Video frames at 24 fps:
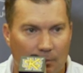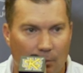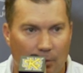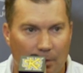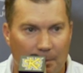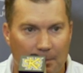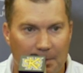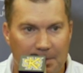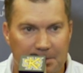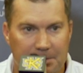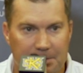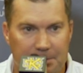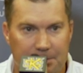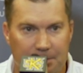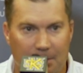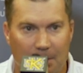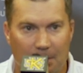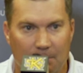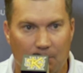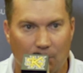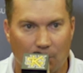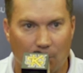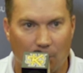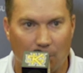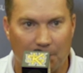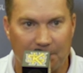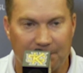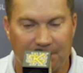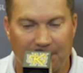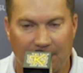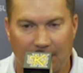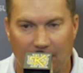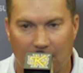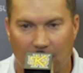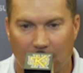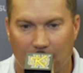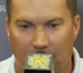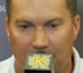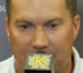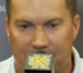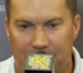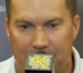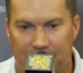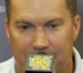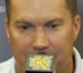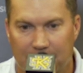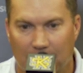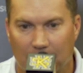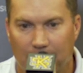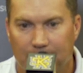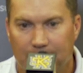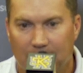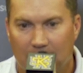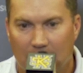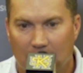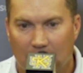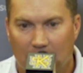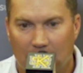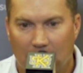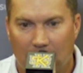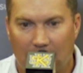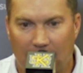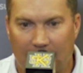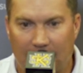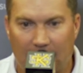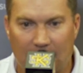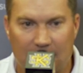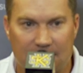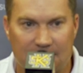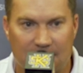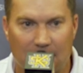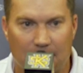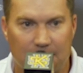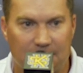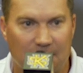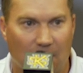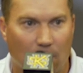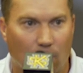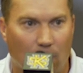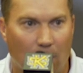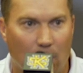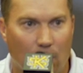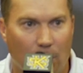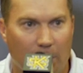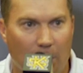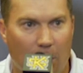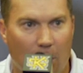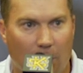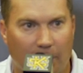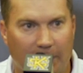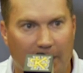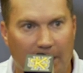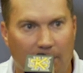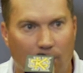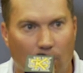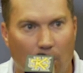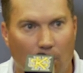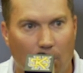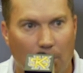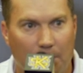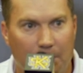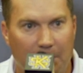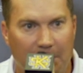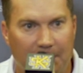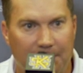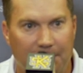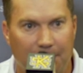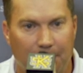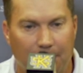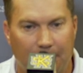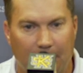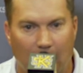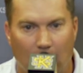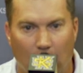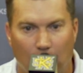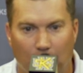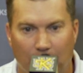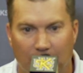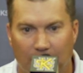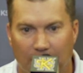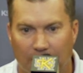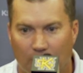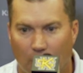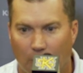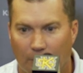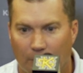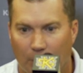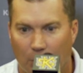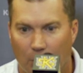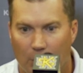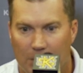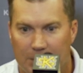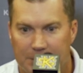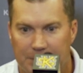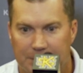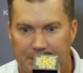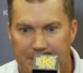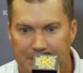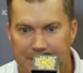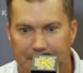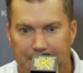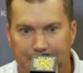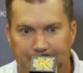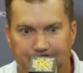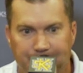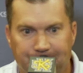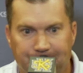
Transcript: We're on a business trip, and we're going to take care of business. So that kind of sums up where we are, kind of what we've been doing. I'll open the floor for questions.